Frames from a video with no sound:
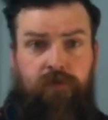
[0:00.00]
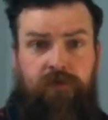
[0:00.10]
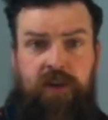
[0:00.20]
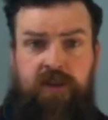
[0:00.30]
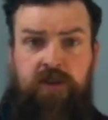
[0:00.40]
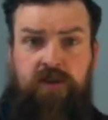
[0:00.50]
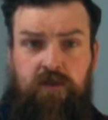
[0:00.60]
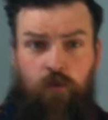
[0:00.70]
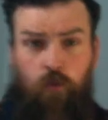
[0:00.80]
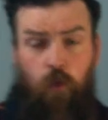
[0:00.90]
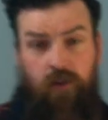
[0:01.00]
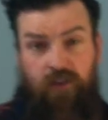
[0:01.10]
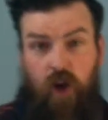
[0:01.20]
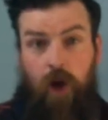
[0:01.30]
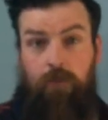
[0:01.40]
This is one of the
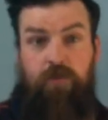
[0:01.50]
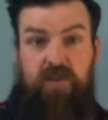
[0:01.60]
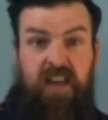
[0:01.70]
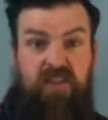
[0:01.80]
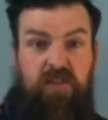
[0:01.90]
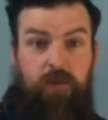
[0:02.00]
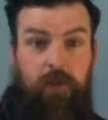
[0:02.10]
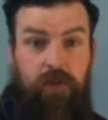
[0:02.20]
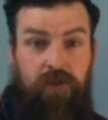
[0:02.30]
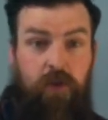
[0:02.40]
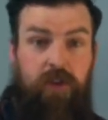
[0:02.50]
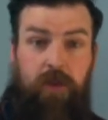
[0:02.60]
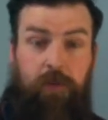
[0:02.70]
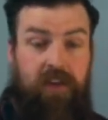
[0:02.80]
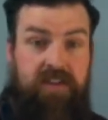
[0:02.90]
common mistakes that people do when they
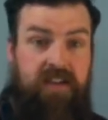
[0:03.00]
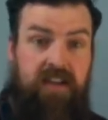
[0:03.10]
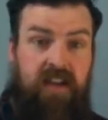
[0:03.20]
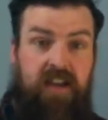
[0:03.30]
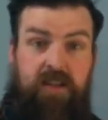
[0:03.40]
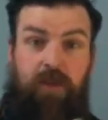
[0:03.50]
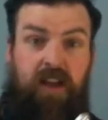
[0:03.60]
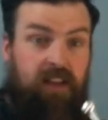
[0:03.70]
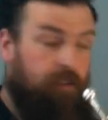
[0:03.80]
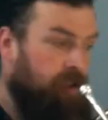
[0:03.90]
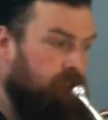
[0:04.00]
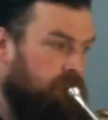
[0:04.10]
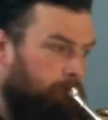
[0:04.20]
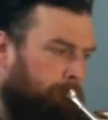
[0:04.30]
play this exercise. They play it like this.